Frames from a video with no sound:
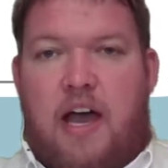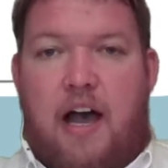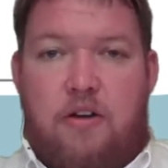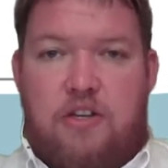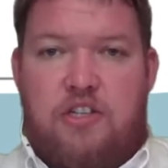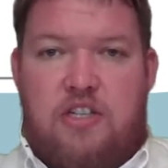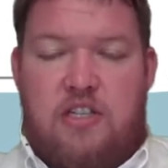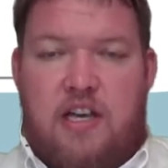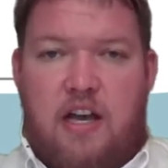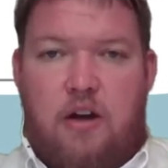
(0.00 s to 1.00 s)
How can
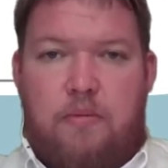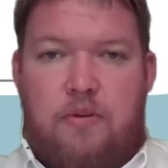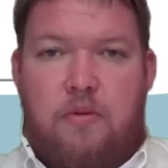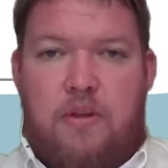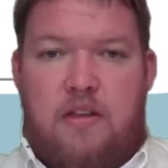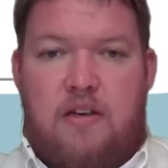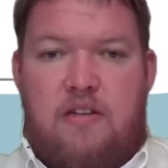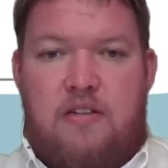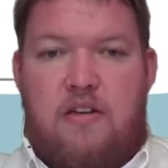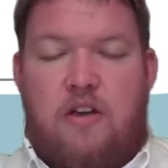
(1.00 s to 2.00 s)
GCA help you with
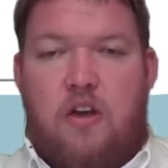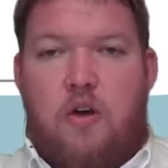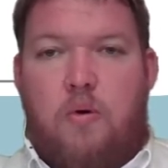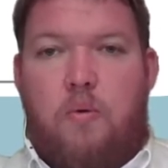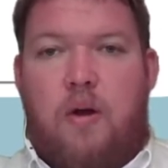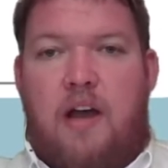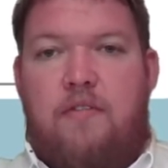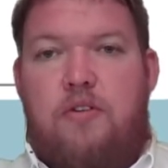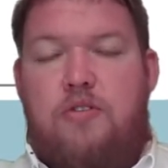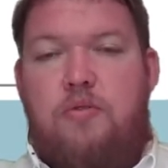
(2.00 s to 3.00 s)
this?
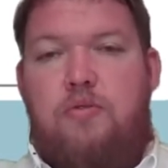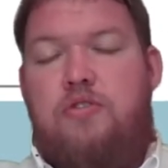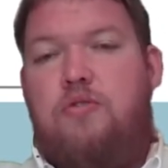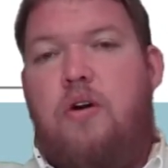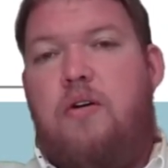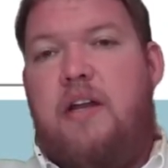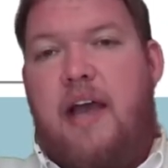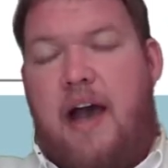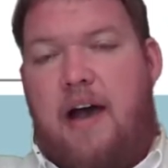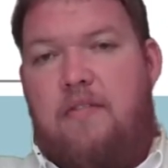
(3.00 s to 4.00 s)
Whatever tools you already
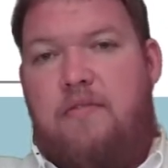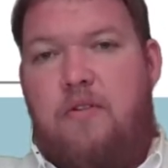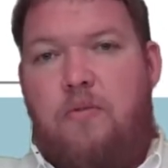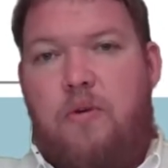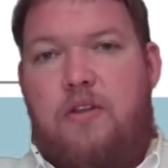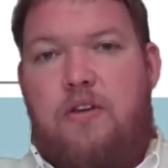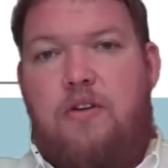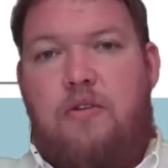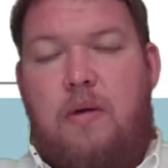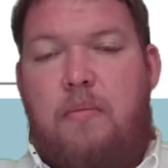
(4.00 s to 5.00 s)
have, whether
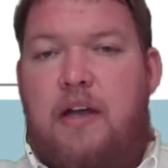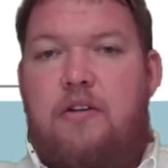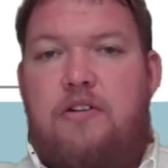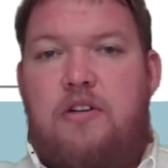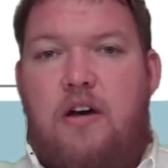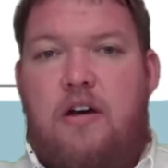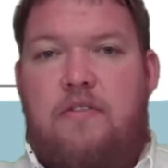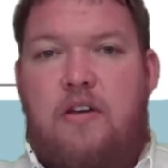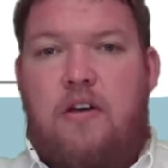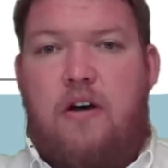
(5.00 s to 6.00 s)
you're a
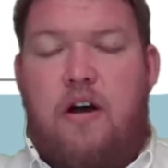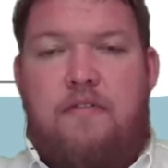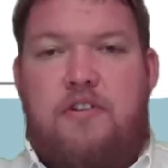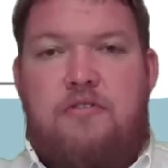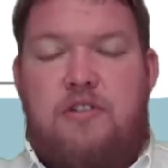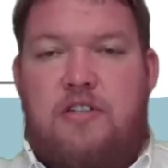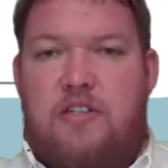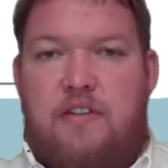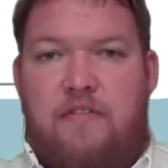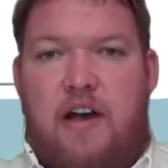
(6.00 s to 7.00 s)
Microsoft Office
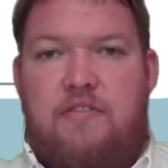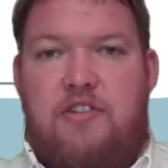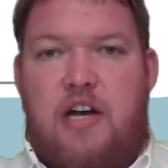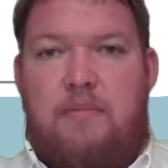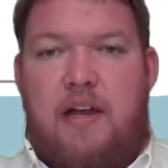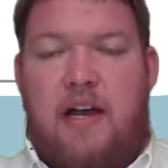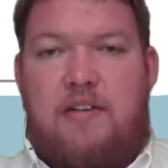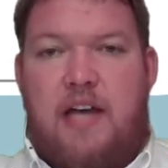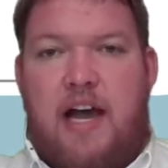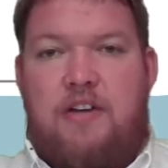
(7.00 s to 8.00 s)
365 shop that
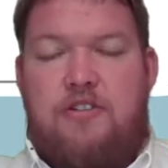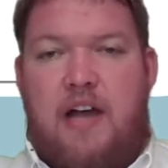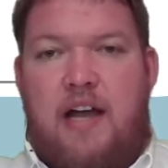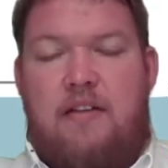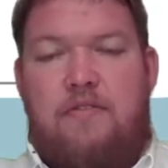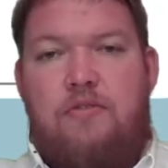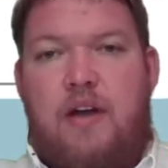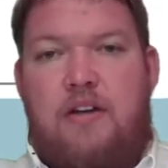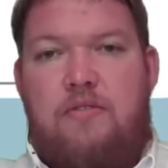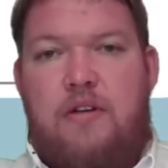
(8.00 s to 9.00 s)
has Azure Active
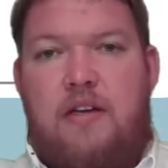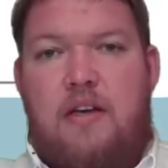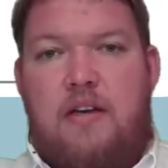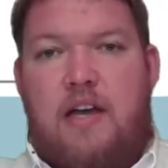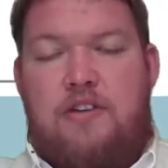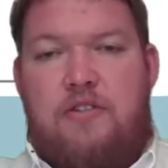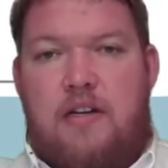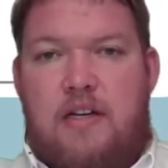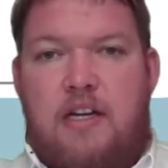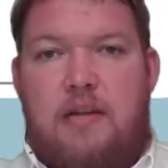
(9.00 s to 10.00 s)
Directory as your
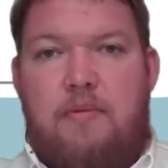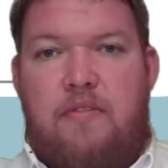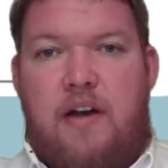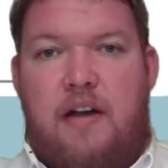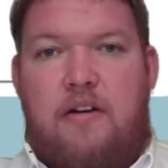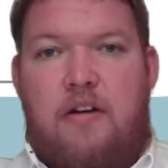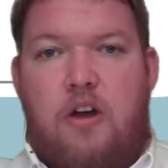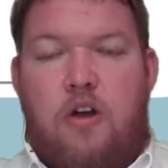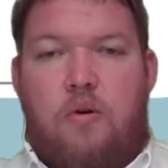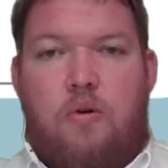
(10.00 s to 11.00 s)
identity provider,
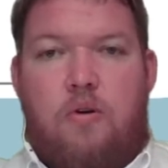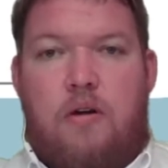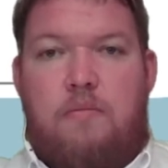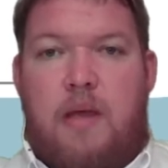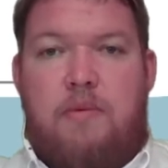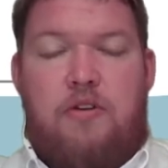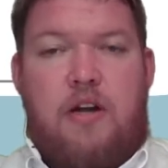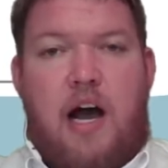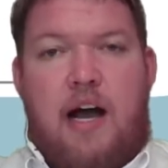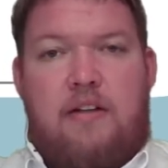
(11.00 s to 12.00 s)
or maybe you're
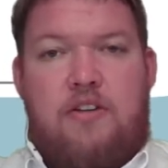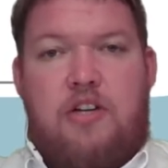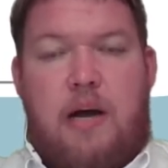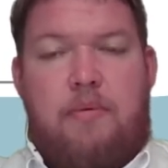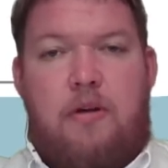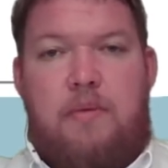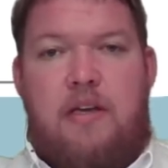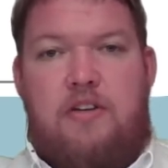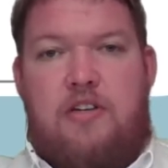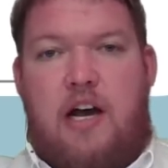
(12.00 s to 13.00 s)
an Okta shop or a
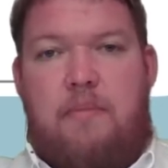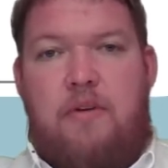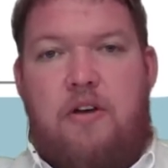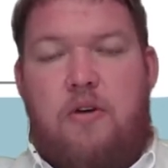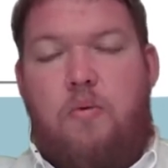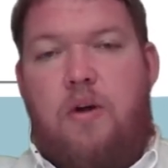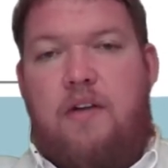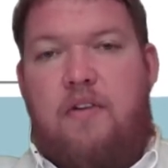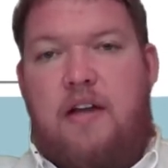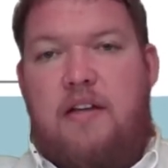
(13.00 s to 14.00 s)
Ping shop.
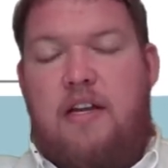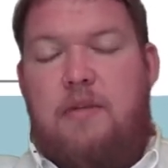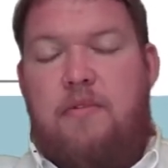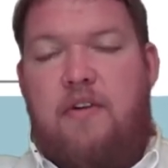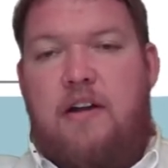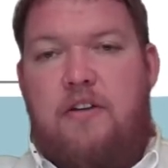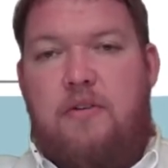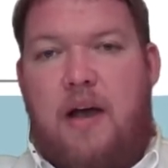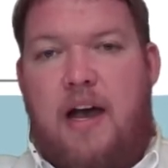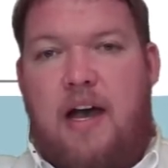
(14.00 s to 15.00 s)
Whatever identity provider
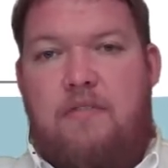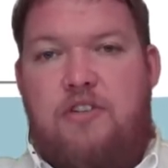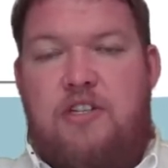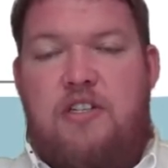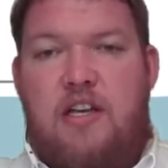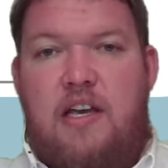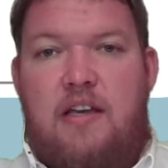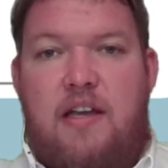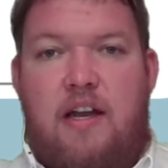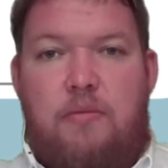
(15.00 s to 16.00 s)
you have,
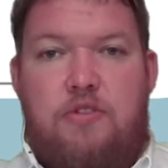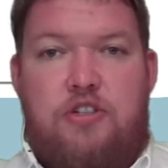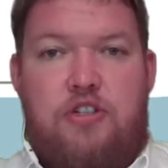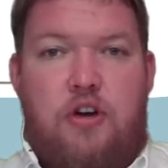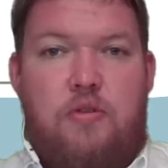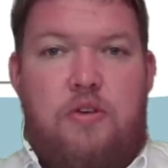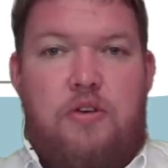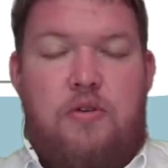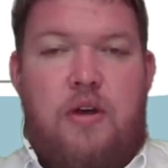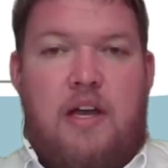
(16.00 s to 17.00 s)
GCA can help show
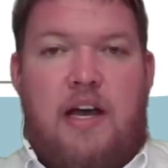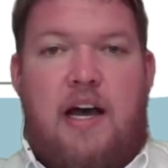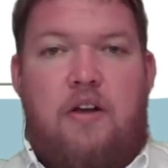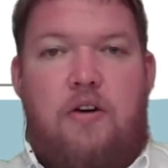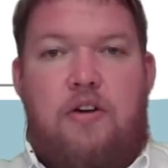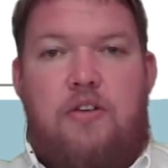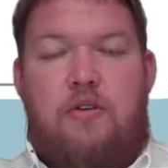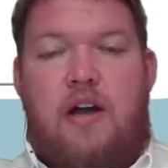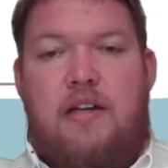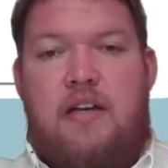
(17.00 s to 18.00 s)
you how to hook
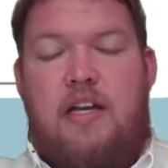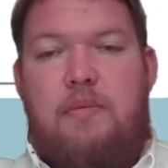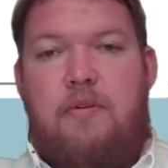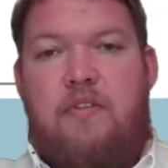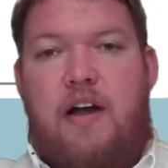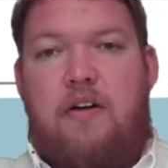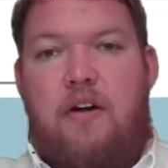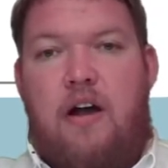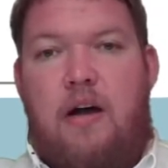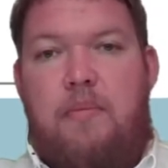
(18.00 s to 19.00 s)
your identity provider
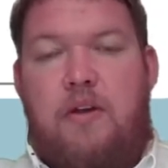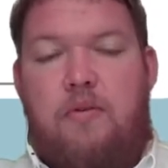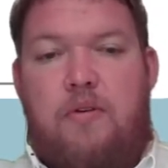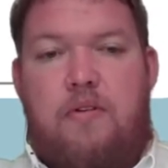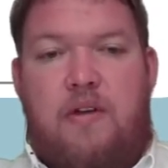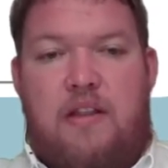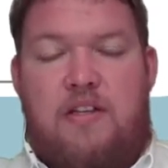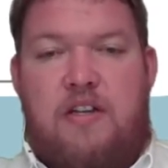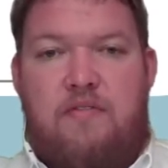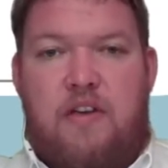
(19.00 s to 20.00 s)
up in
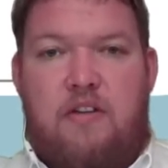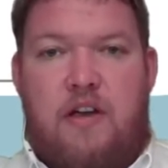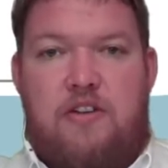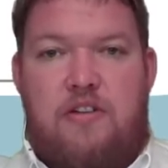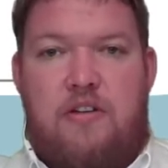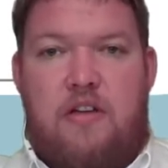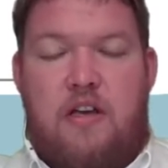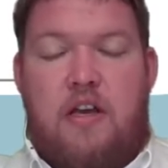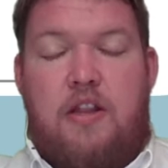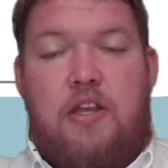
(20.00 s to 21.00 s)
this configuration.
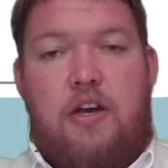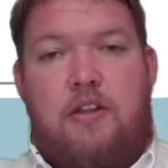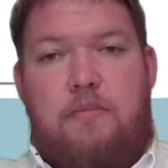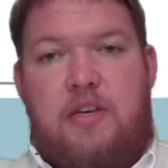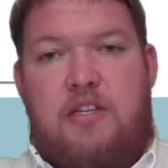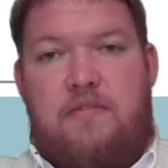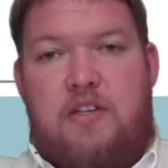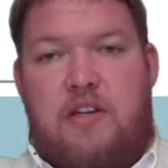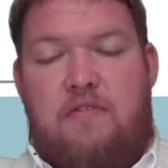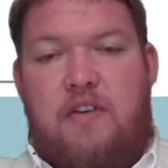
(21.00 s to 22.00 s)
The other piece of
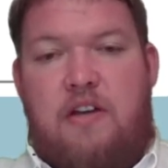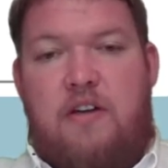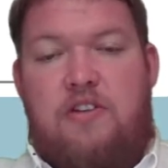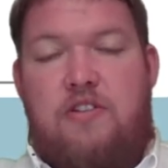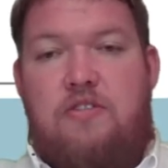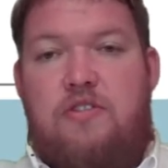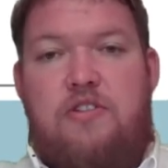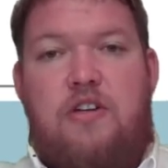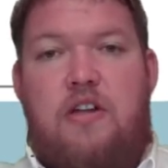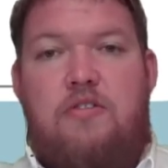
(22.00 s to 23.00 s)
this configuration
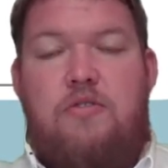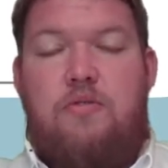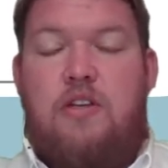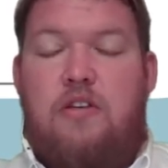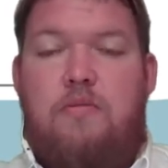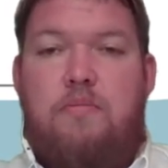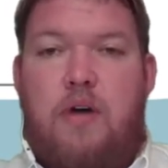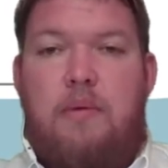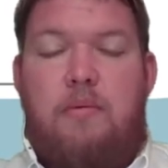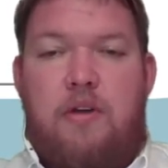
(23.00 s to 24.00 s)
uses another tool that you
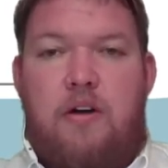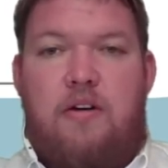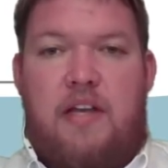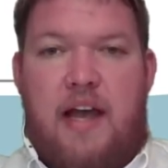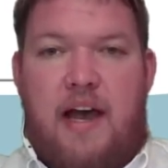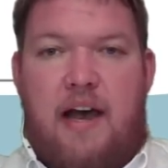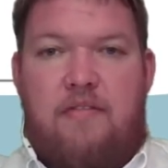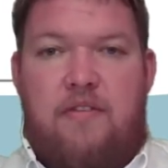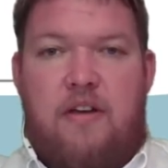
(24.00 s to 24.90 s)
probably already have.